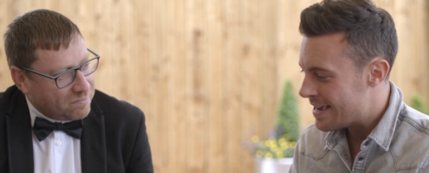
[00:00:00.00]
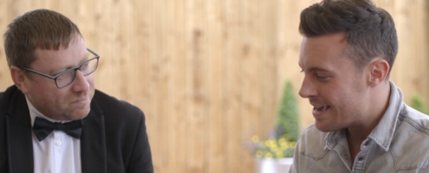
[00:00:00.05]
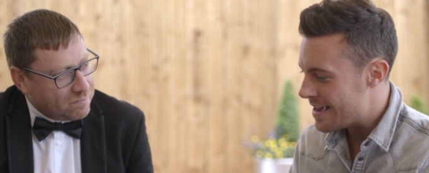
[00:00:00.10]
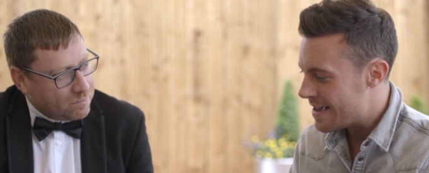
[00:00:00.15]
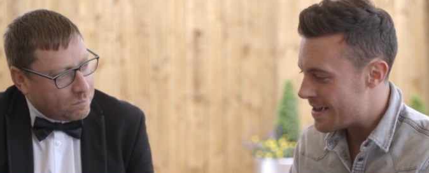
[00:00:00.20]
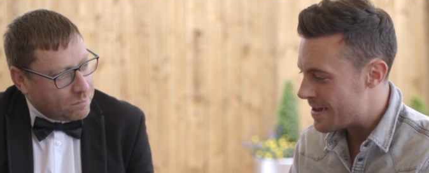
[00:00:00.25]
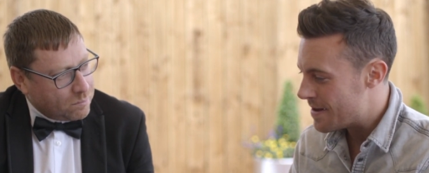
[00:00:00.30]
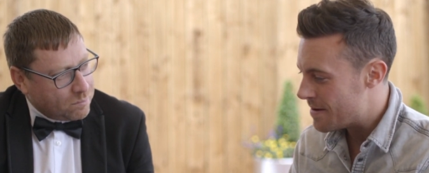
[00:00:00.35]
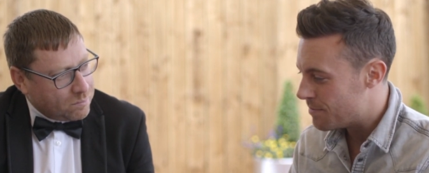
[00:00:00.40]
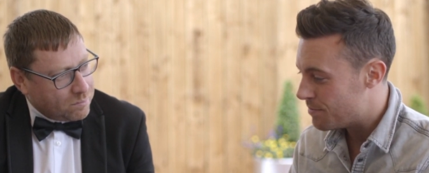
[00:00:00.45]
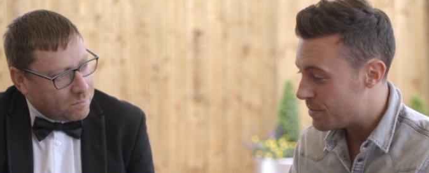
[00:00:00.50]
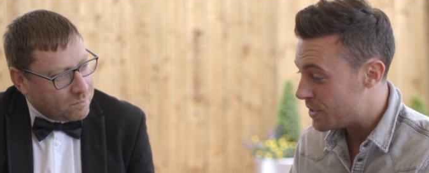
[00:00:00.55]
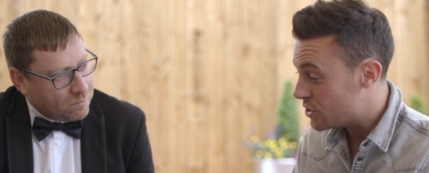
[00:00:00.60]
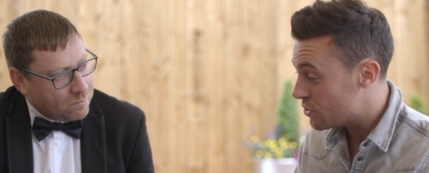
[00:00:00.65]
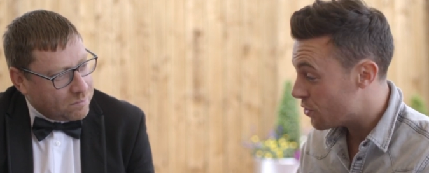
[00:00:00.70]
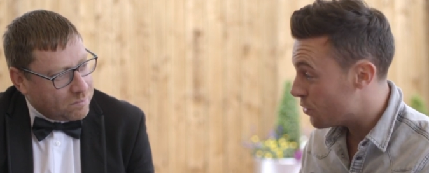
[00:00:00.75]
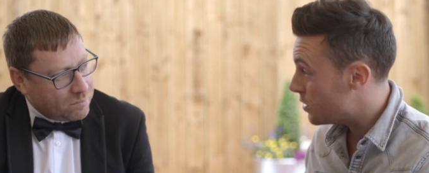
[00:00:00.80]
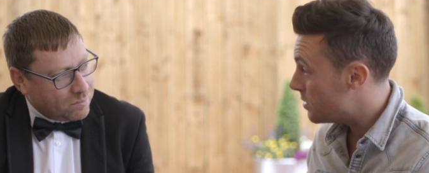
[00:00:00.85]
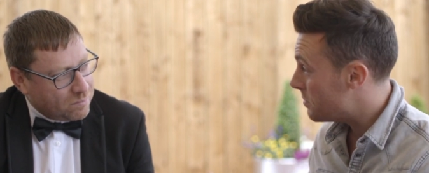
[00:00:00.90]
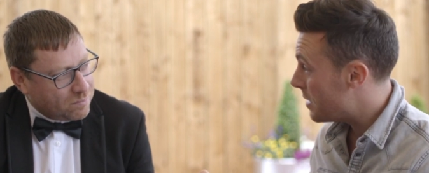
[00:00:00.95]
Speaker 1: um, been
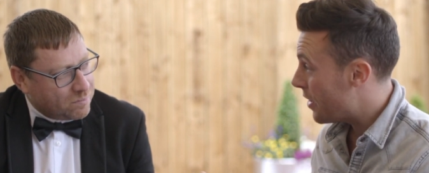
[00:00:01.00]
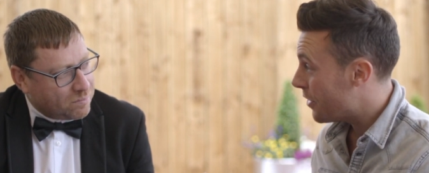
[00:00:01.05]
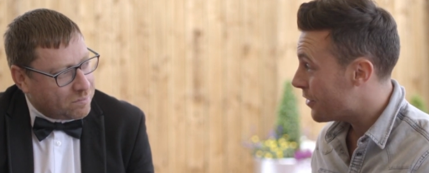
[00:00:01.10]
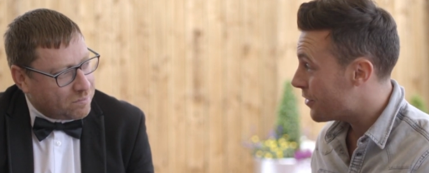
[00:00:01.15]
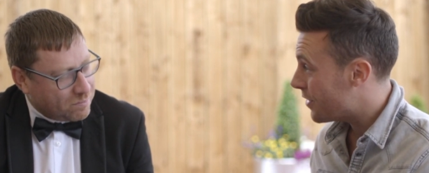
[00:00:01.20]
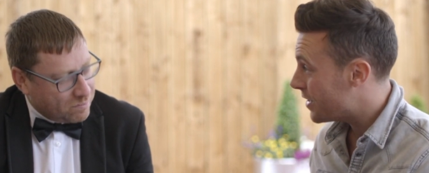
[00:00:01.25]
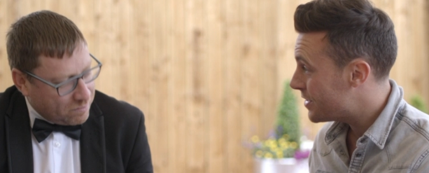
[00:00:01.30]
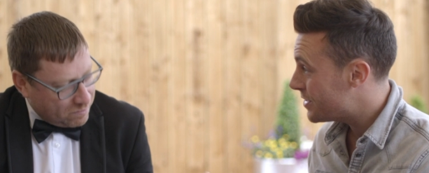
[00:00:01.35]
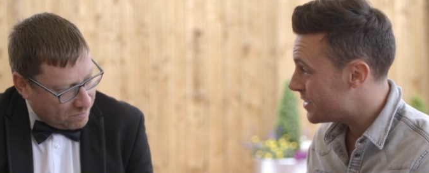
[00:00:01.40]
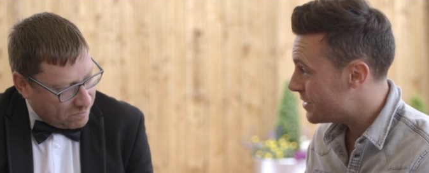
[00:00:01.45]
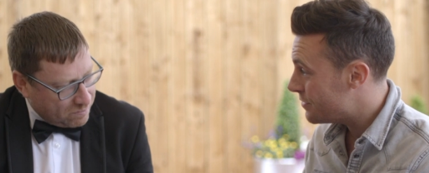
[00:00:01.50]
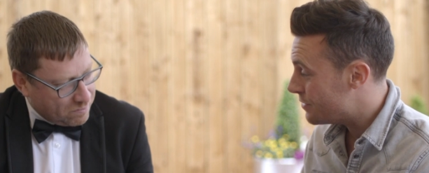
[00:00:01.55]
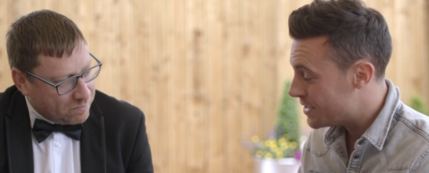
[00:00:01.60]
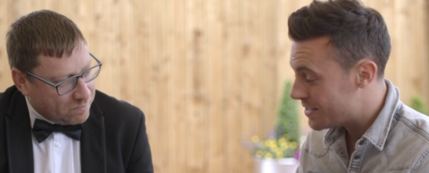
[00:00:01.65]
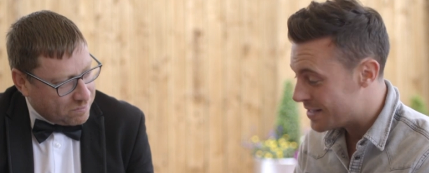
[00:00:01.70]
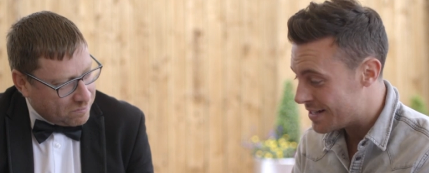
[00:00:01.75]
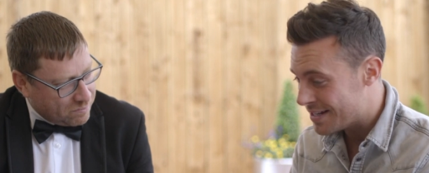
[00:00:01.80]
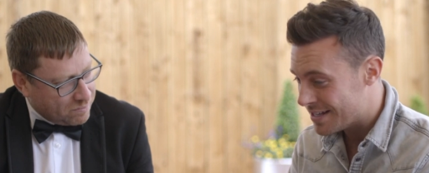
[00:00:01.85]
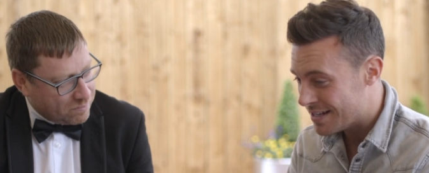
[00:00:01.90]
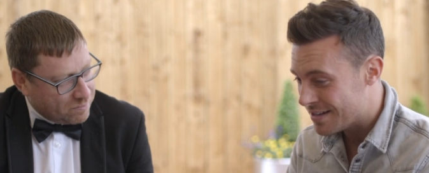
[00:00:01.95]
shown in America actually
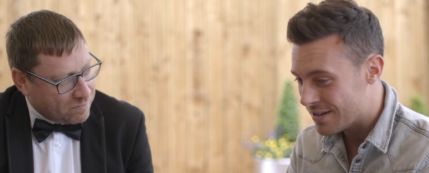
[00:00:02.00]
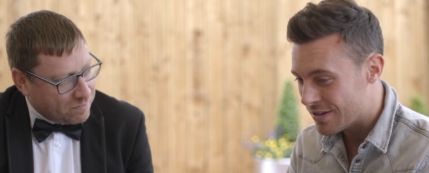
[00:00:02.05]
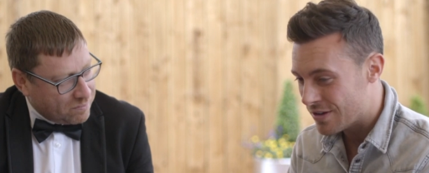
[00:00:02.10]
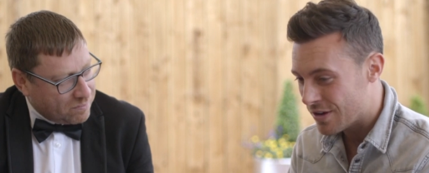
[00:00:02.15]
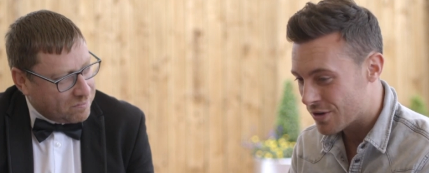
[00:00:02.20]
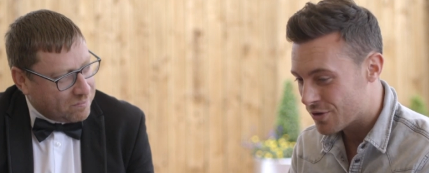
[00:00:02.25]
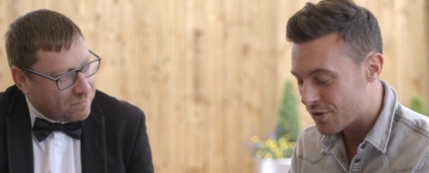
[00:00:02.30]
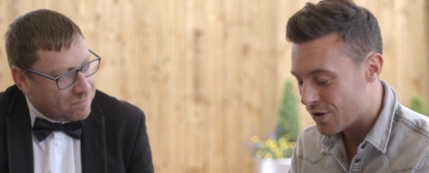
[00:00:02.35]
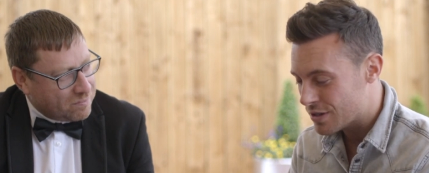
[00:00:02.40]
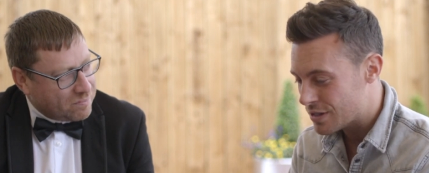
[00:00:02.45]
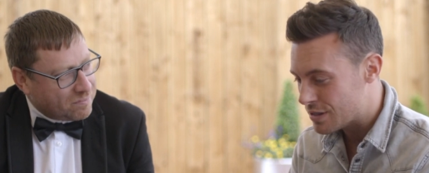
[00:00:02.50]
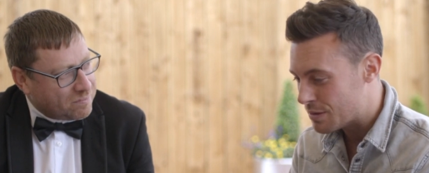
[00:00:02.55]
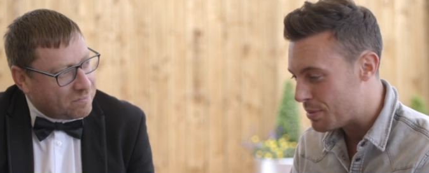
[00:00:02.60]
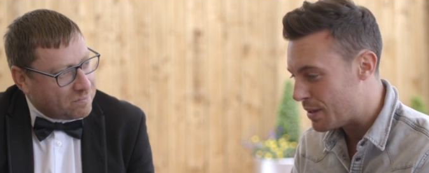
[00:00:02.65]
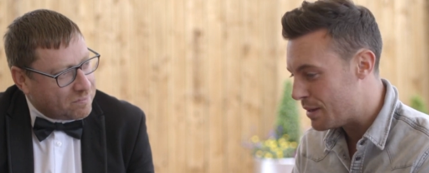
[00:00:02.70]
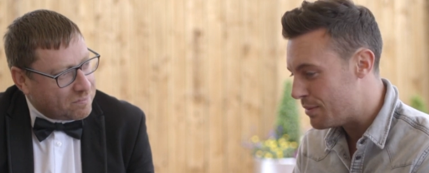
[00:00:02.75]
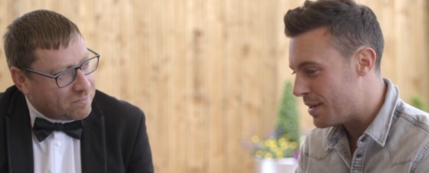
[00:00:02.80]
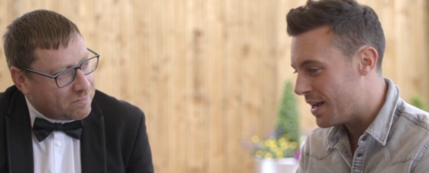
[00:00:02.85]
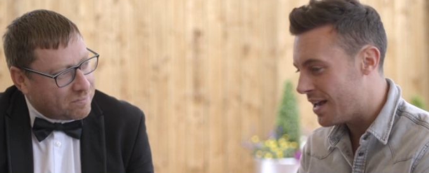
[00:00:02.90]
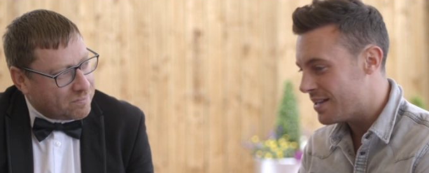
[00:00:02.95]
recently across the
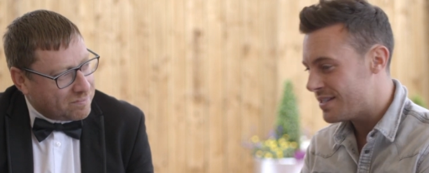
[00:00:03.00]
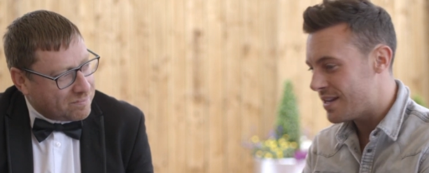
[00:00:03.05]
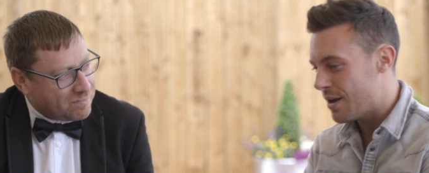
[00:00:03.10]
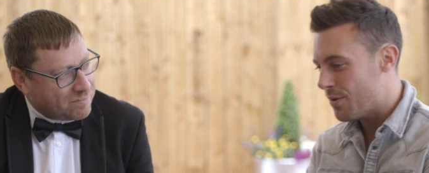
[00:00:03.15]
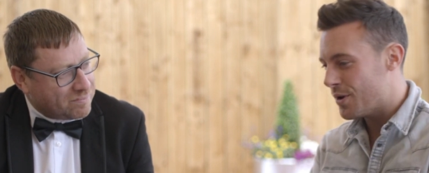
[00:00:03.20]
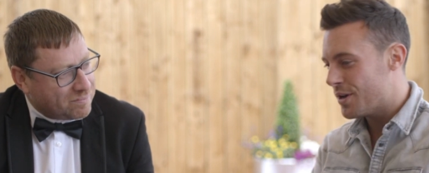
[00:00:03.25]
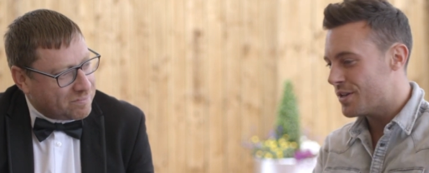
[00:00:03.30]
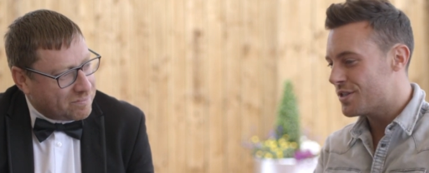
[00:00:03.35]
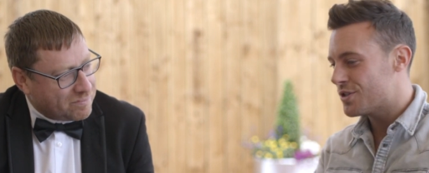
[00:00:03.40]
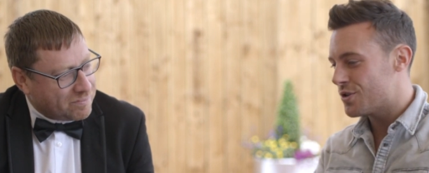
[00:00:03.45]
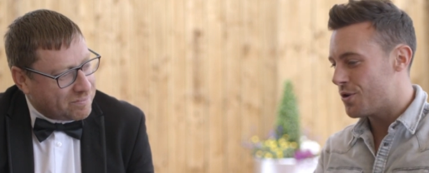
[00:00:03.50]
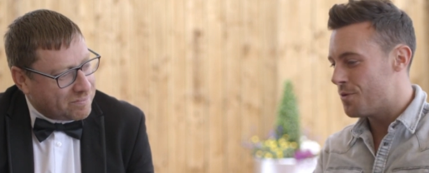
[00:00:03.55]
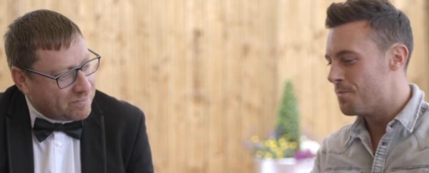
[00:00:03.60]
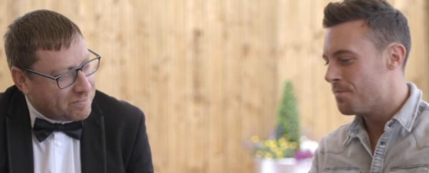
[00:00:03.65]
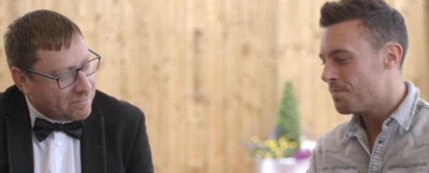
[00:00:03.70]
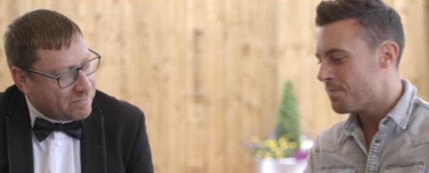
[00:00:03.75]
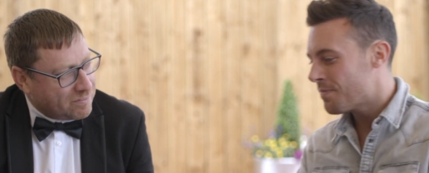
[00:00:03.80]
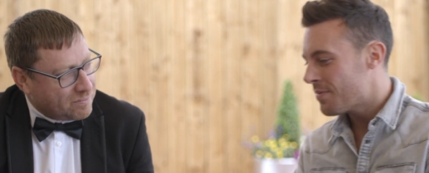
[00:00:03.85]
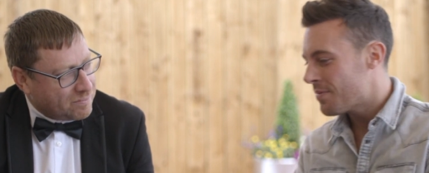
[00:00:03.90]
PBS network. So